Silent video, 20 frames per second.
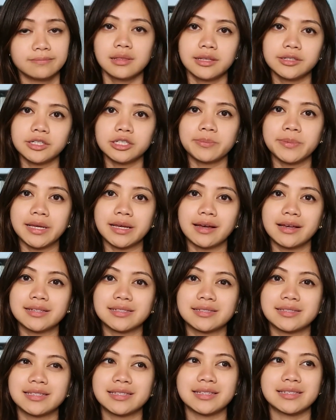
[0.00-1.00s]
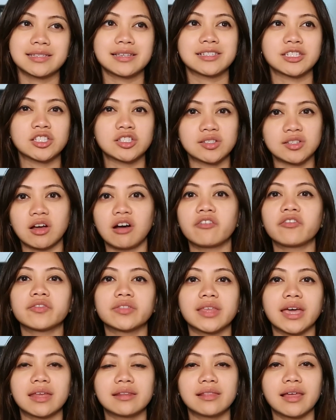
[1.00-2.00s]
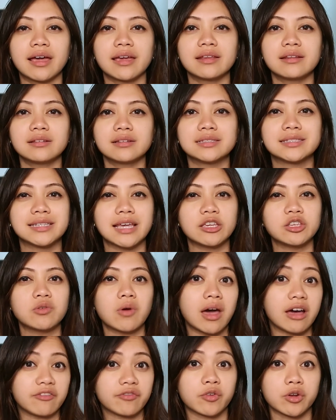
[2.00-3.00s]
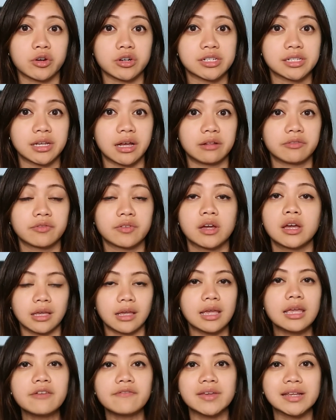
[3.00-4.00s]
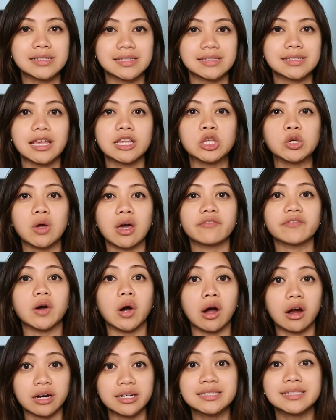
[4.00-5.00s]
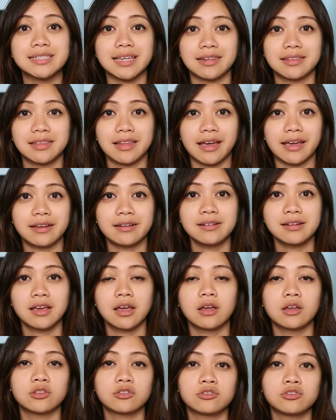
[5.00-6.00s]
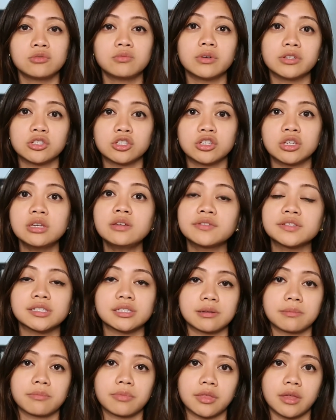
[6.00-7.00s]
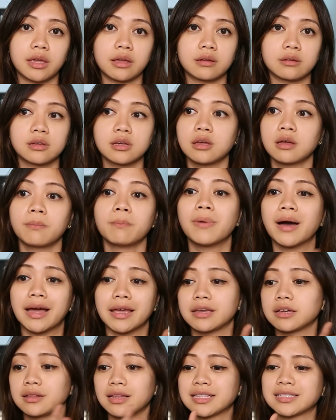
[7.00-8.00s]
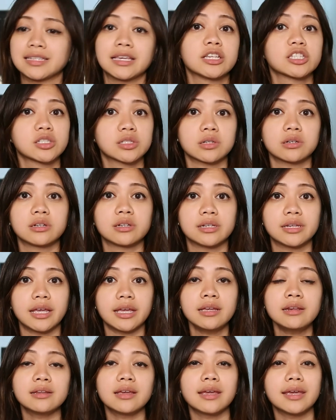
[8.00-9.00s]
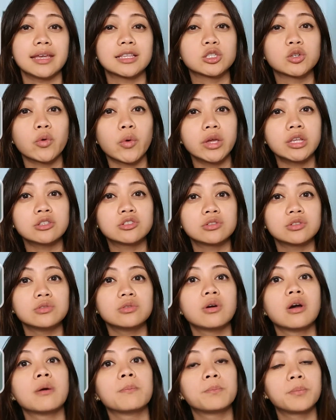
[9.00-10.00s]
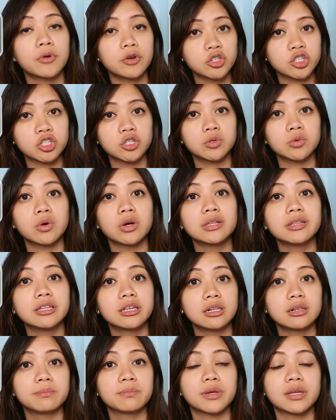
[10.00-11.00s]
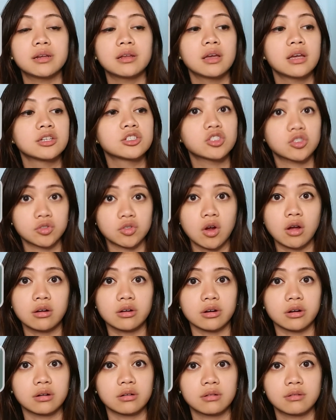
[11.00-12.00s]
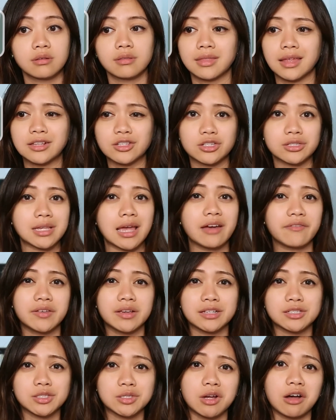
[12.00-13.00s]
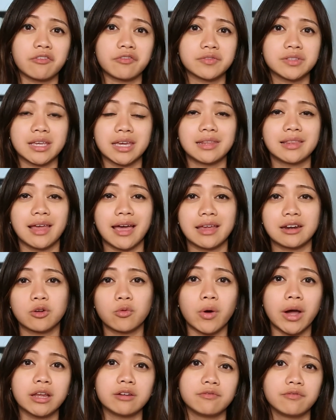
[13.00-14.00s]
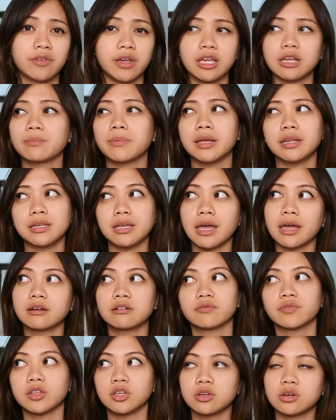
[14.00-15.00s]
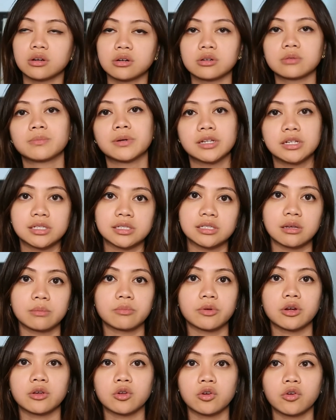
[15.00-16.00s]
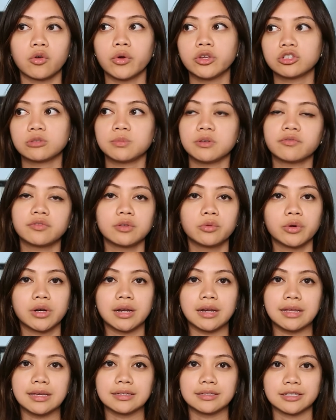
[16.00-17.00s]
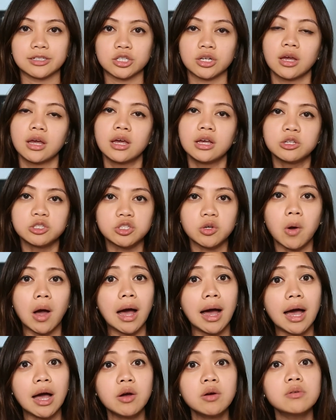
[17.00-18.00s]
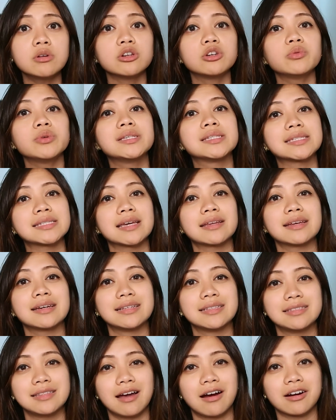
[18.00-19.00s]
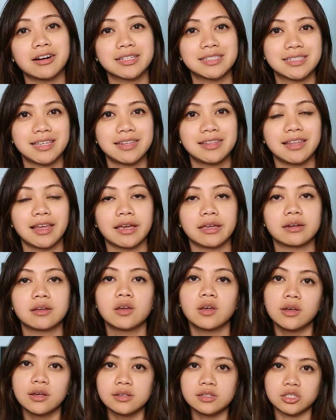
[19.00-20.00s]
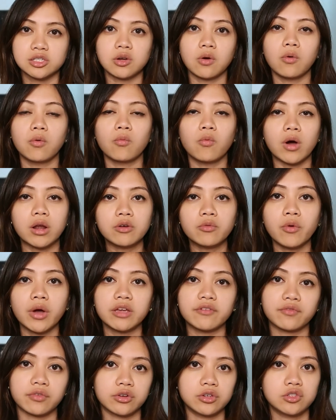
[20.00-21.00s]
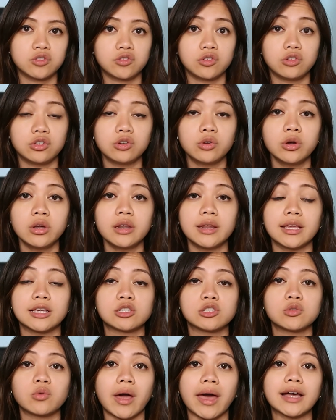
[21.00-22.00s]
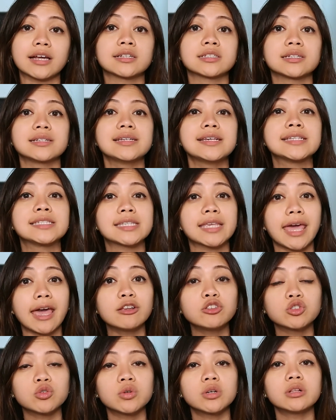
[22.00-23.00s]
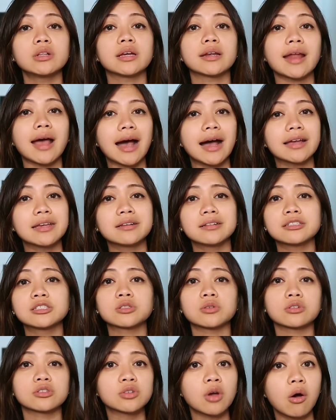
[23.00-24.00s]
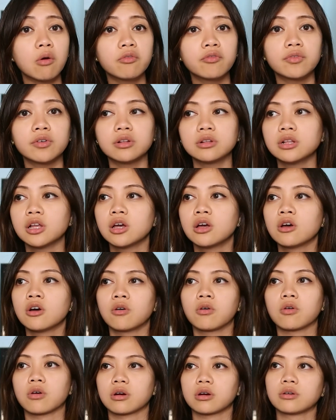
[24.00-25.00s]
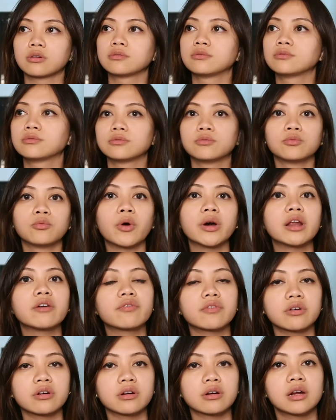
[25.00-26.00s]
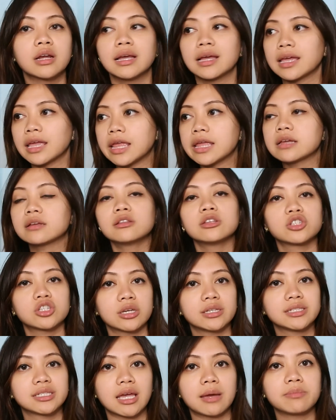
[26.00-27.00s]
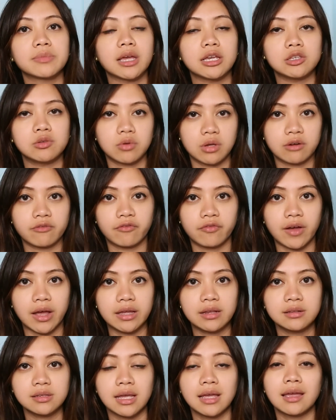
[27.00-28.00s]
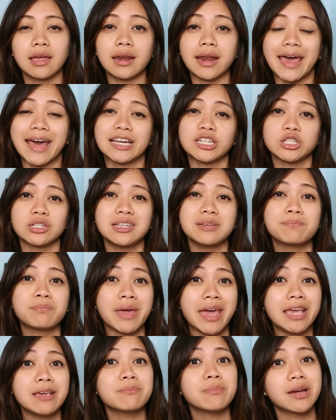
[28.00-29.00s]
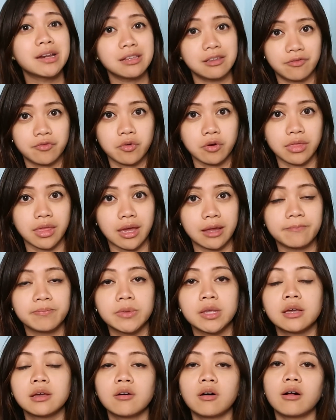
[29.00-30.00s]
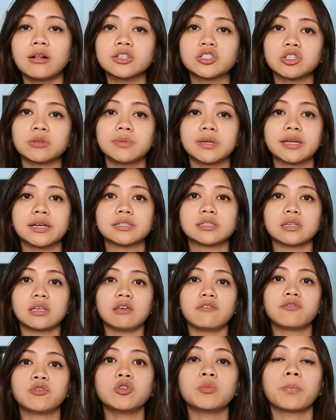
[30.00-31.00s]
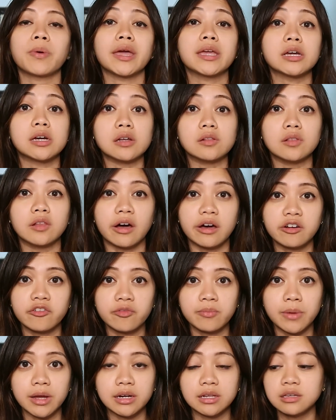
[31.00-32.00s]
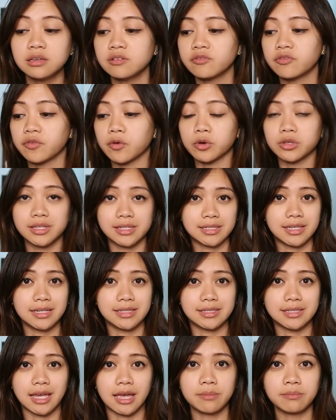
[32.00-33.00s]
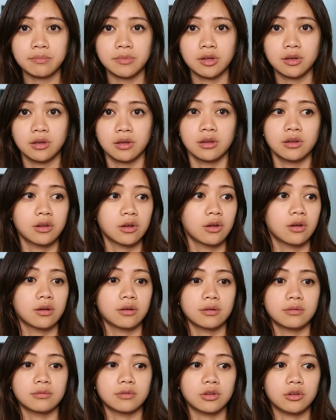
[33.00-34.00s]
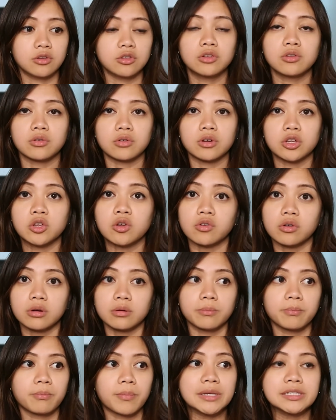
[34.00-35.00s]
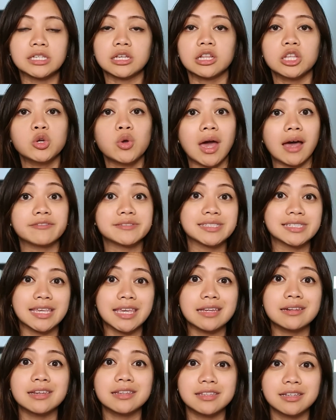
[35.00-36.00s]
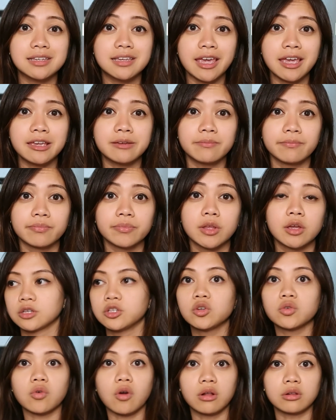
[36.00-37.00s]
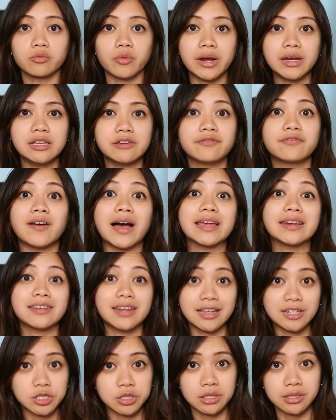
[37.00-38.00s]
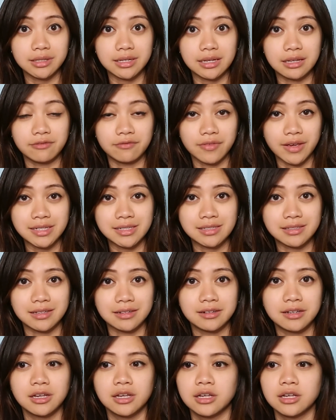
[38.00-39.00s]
This is because this is a soft deadline that you have for yourself. If instead you have a hard deadline to achieve something by, let's say, a certain date, it's going to push you a little bit stronger than just having a soft deadline, quite vague. By the end of the year, by December, you're going to be fluent in English. So how do we set a hard deadline? So one way for you to do it is to actually schedule an IELTS or TOEFL or whatever English exam that you can find, and actually pay money for that. Also, because if you pay a lot of money for this exam, you're basically, you have skin in the game. You're already financially invested.